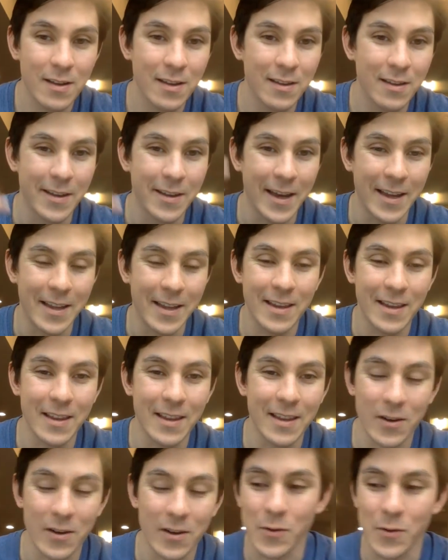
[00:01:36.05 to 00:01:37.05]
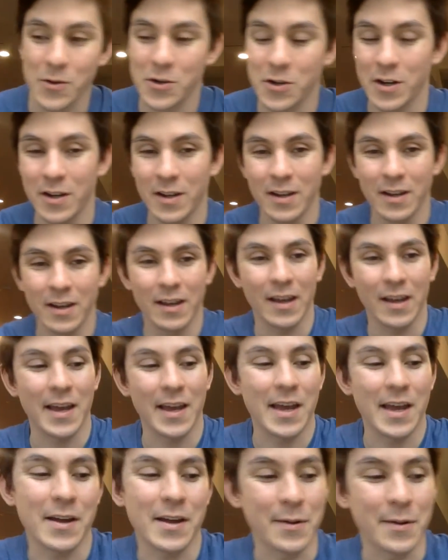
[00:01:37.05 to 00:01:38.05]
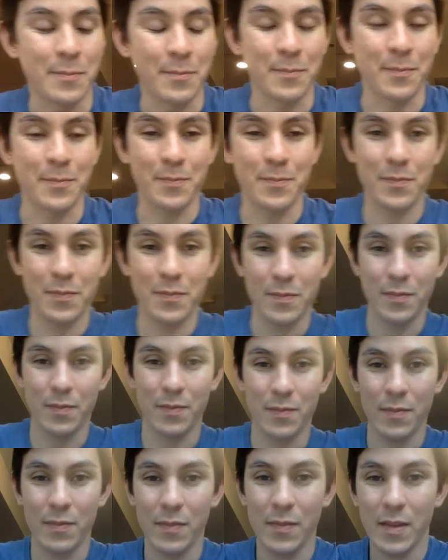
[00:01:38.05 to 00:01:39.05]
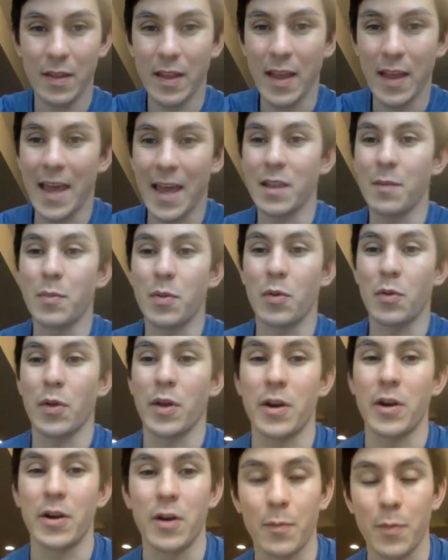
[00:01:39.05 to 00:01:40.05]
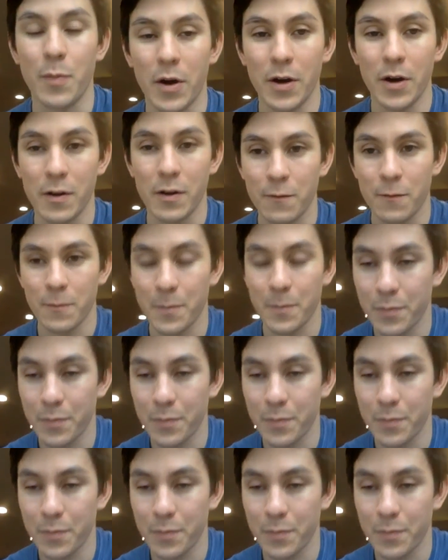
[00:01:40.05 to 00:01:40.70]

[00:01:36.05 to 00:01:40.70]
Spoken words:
that the coach and the player are part of.